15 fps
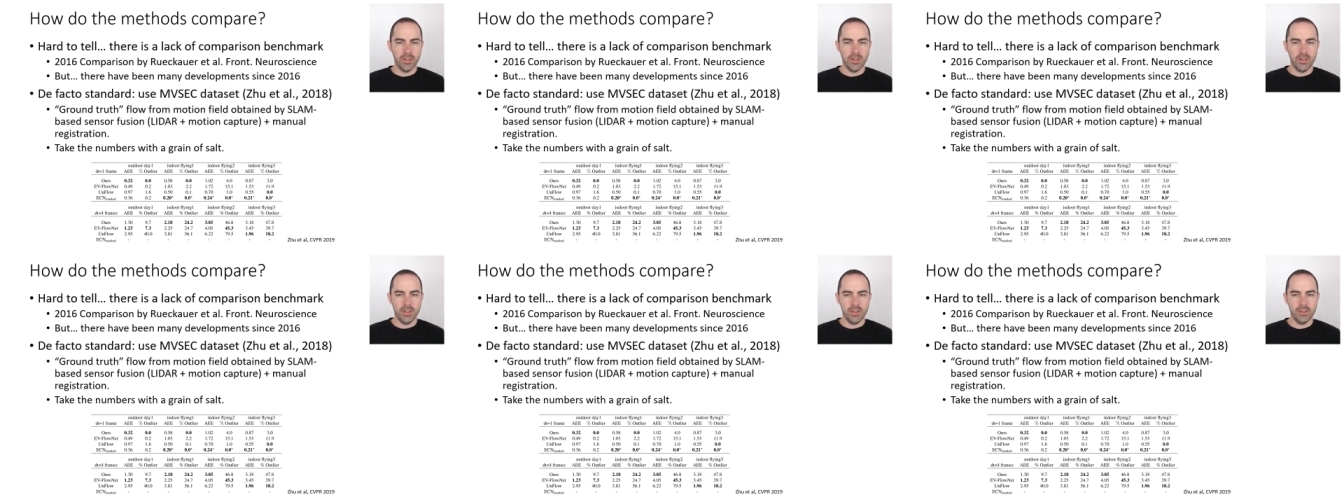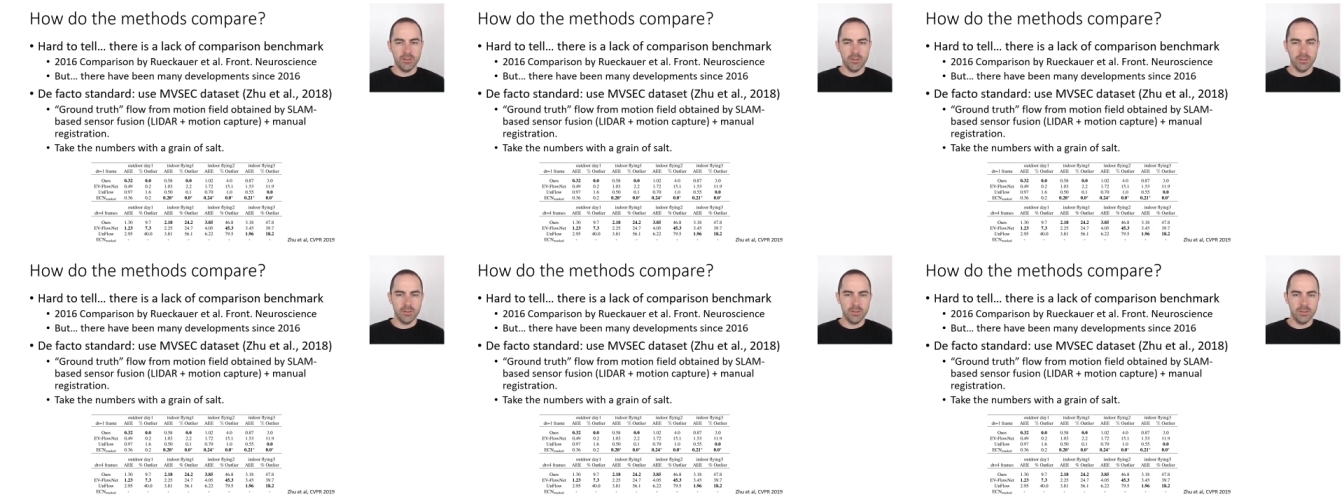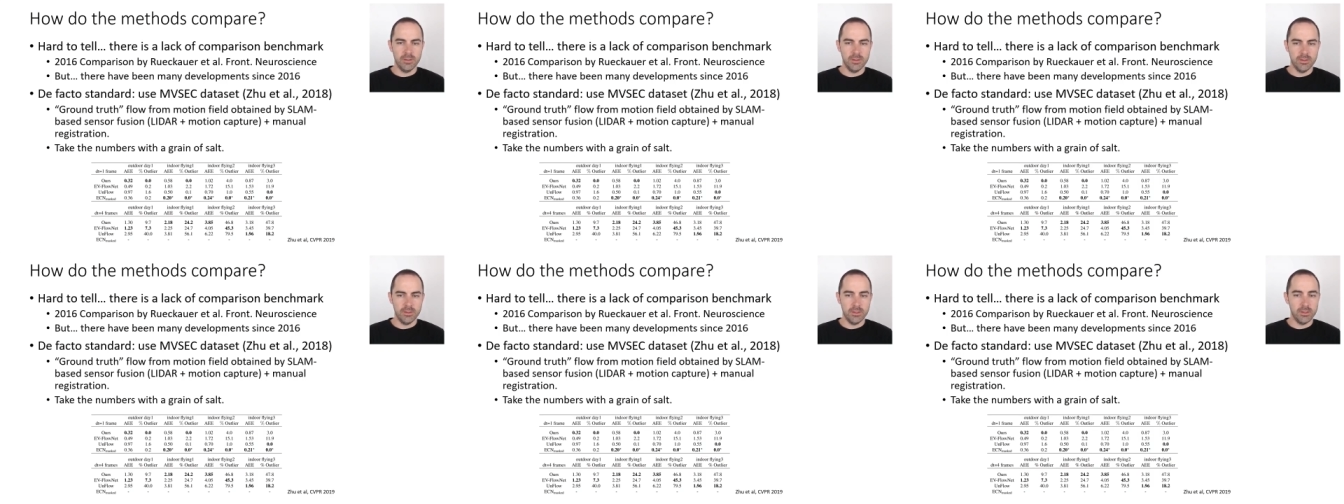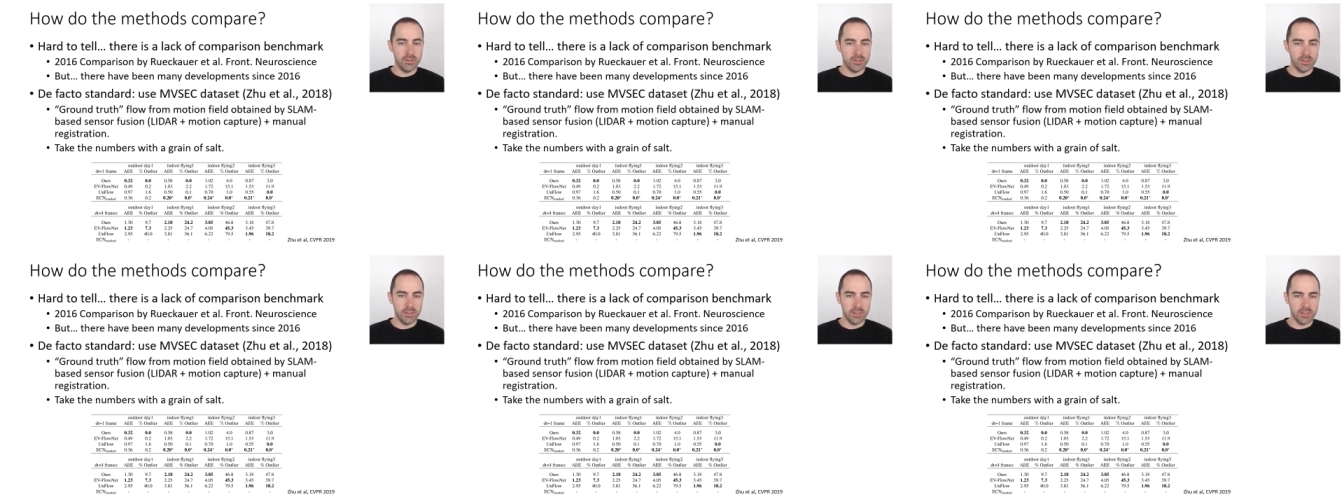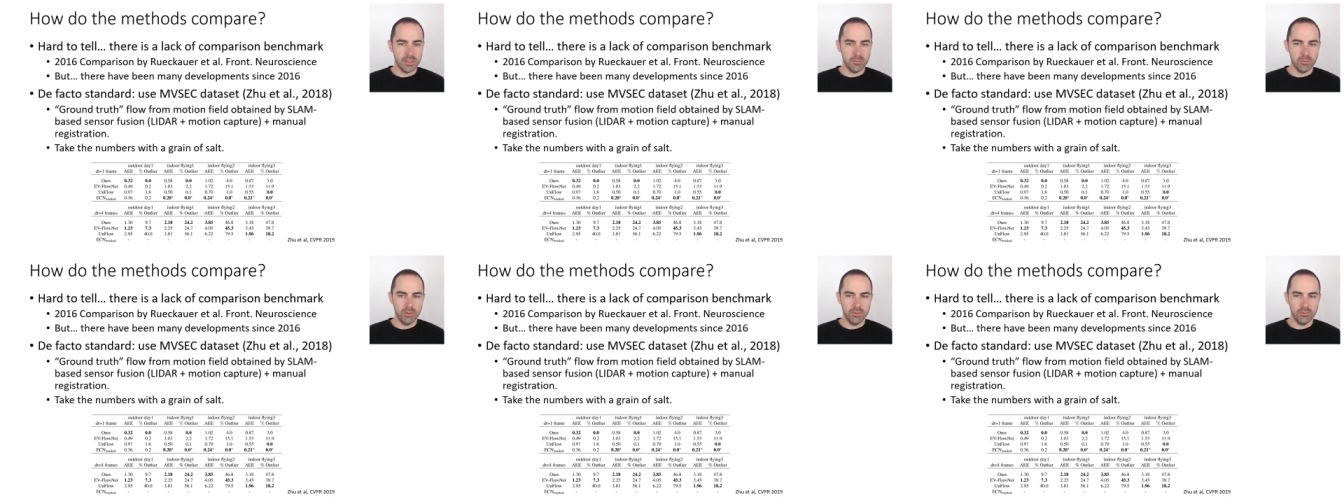And uh, this is an
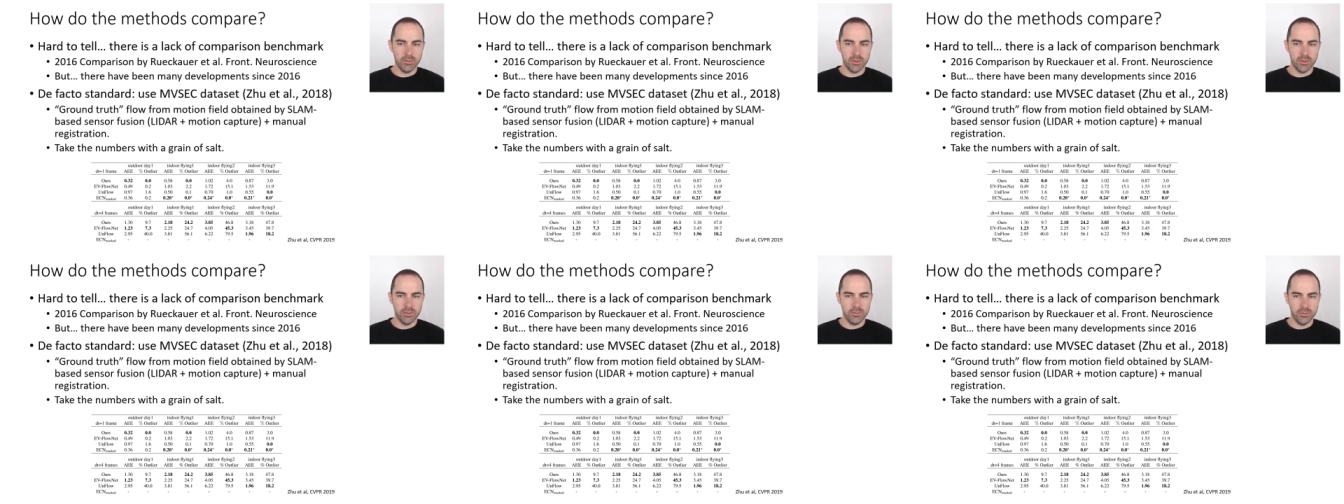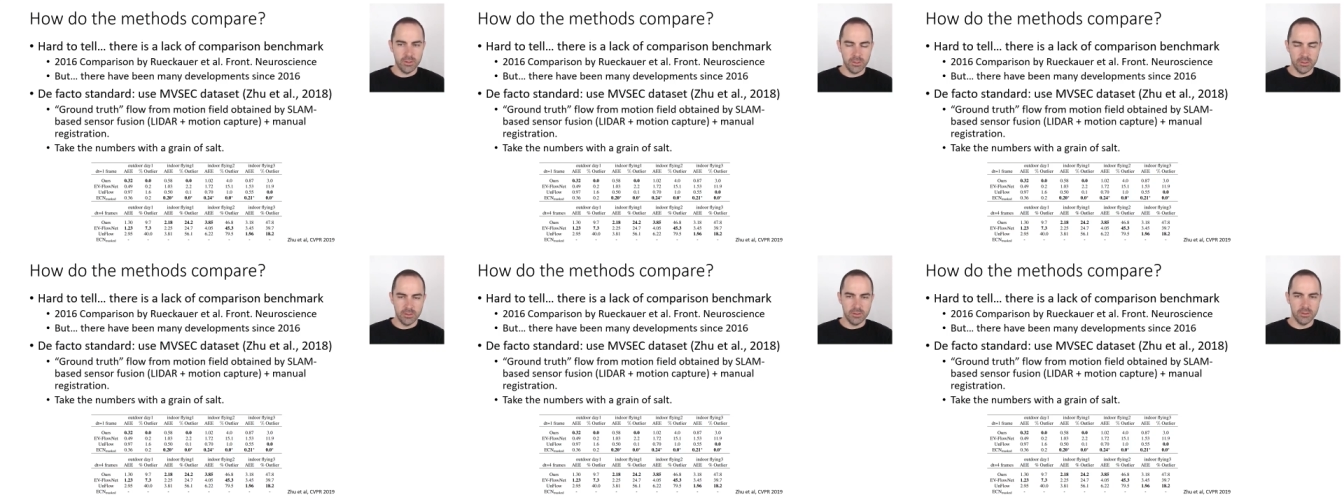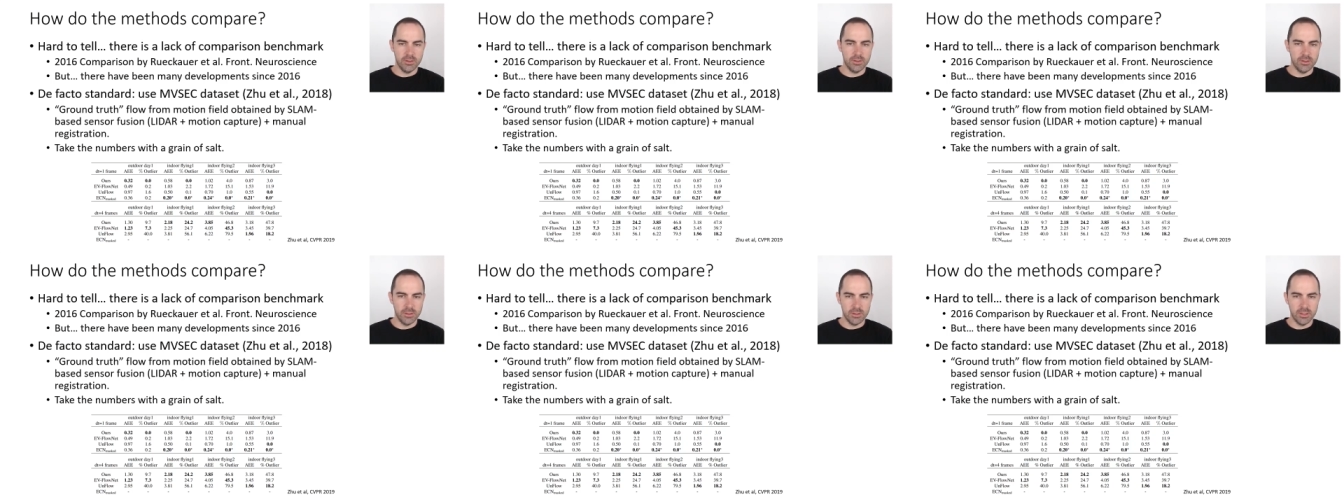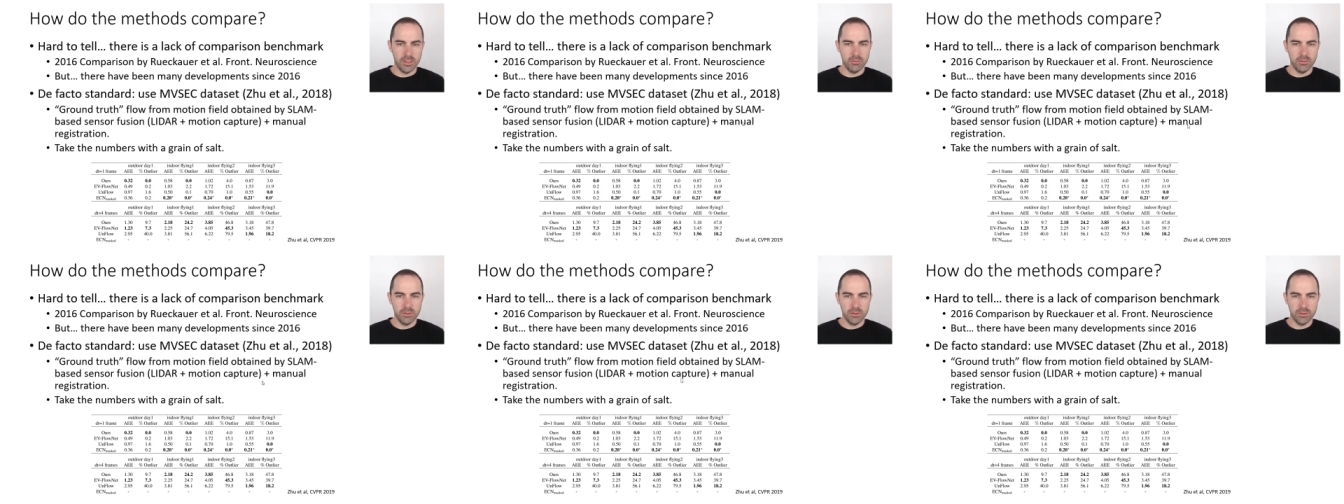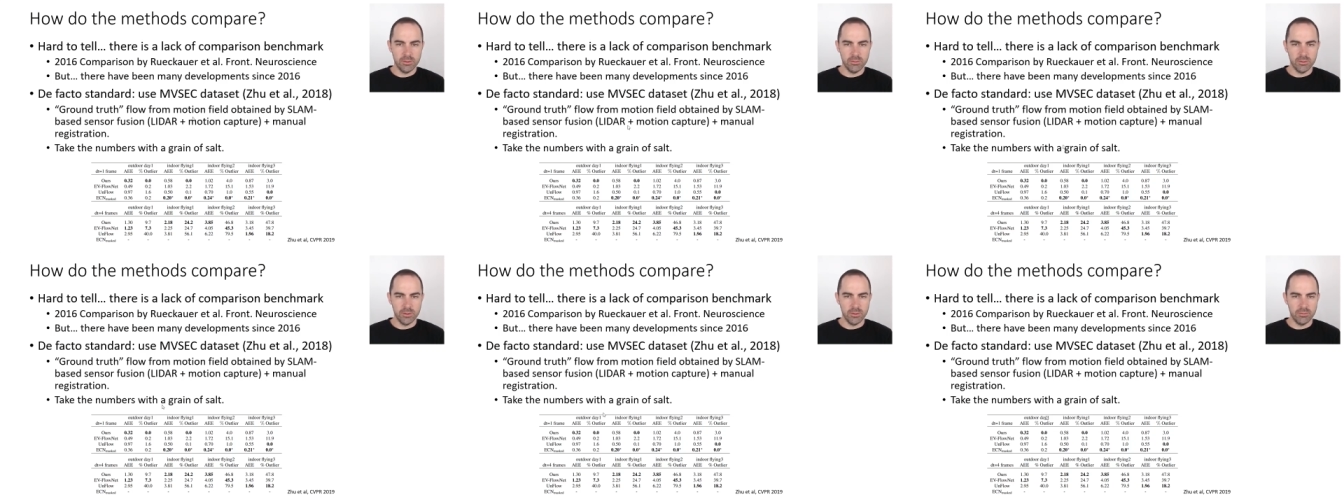example of one of the, the tables
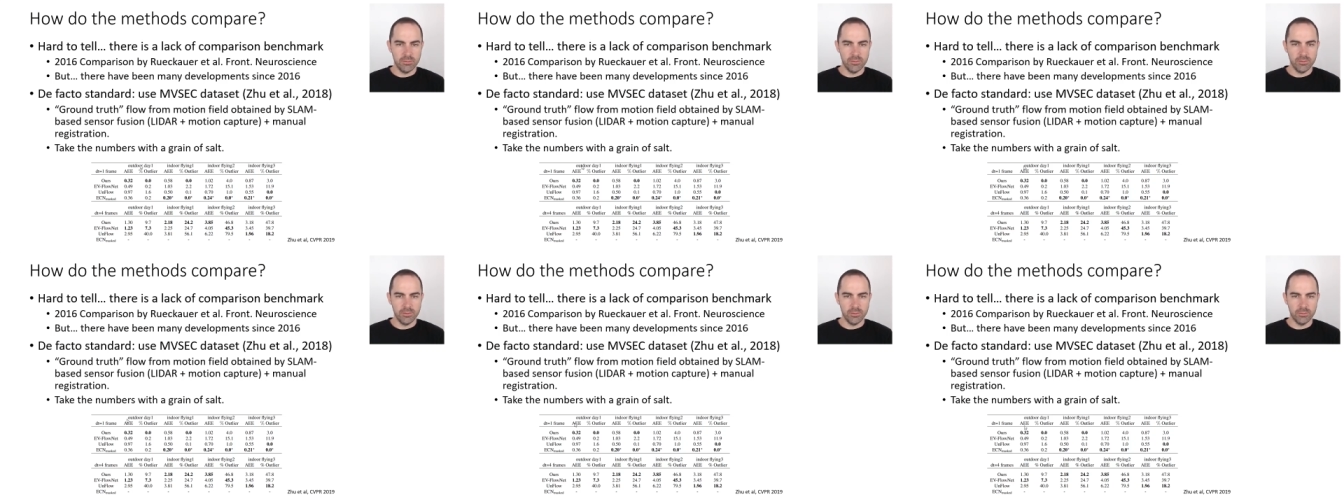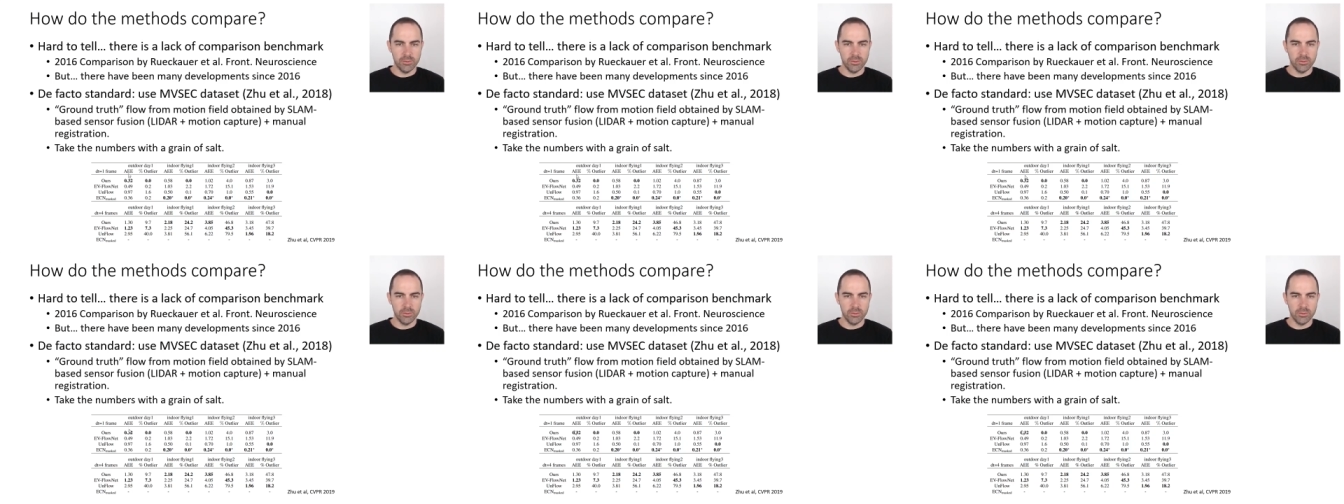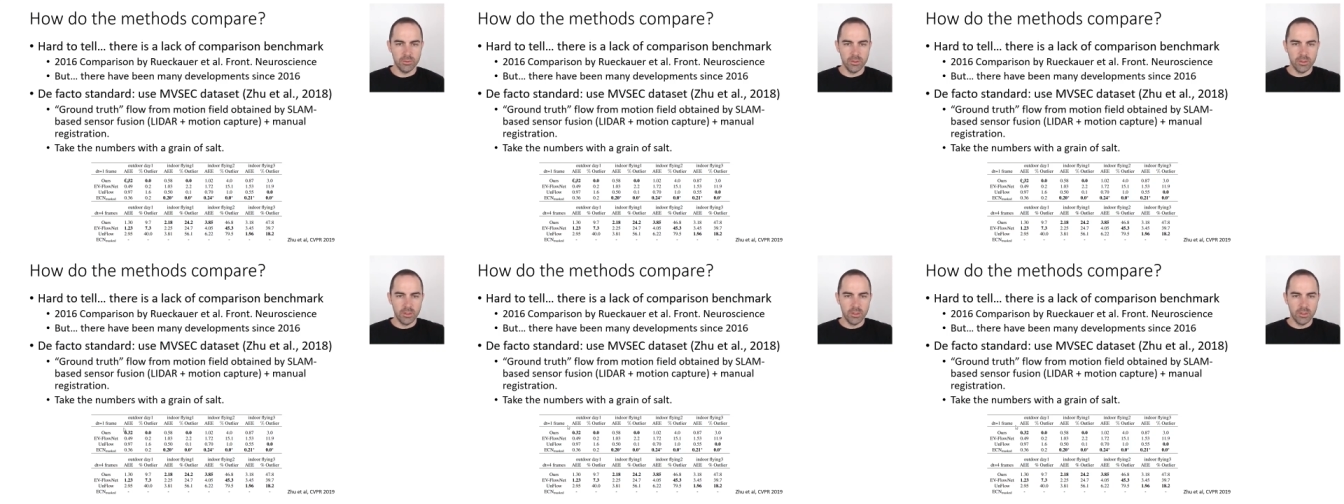if you want to